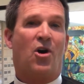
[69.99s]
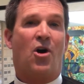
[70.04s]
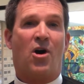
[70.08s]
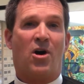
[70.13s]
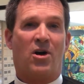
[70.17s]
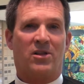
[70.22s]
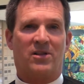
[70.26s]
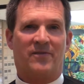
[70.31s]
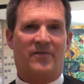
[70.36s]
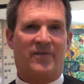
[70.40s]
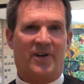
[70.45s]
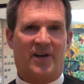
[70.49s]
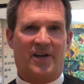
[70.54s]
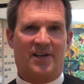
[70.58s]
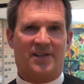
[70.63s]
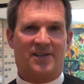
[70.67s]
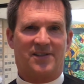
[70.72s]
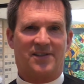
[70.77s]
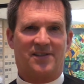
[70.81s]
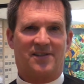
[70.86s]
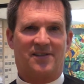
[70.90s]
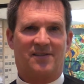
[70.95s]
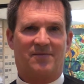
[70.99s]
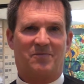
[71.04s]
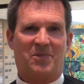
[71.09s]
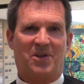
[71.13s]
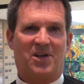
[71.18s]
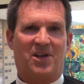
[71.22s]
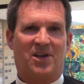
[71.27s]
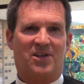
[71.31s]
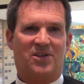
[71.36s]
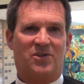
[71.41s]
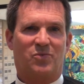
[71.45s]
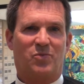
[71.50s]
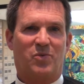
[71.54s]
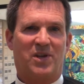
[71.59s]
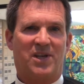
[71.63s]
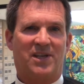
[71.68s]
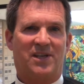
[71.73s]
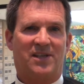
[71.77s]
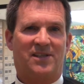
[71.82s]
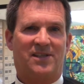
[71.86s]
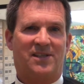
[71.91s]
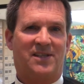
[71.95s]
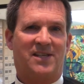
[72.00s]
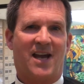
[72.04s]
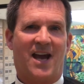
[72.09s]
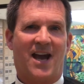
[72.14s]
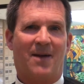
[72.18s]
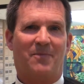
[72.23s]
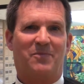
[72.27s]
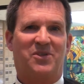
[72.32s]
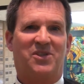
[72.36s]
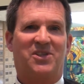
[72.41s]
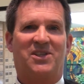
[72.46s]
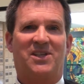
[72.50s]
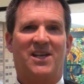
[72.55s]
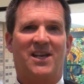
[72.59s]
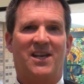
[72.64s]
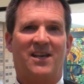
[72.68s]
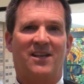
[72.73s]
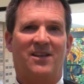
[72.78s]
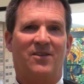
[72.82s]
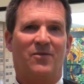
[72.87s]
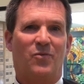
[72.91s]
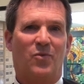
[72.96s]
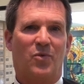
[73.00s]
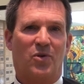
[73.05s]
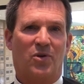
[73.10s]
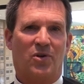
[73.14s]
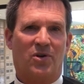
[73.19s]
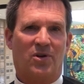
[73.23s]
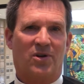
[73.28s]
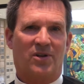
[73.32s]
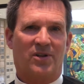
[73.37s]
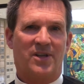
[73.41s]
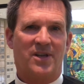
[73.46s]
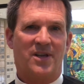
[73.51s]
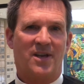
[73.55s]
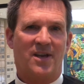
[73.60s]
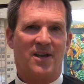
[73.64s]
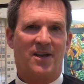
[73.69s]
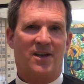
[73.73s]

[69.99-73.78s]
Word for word: all of us because we stop seeing the world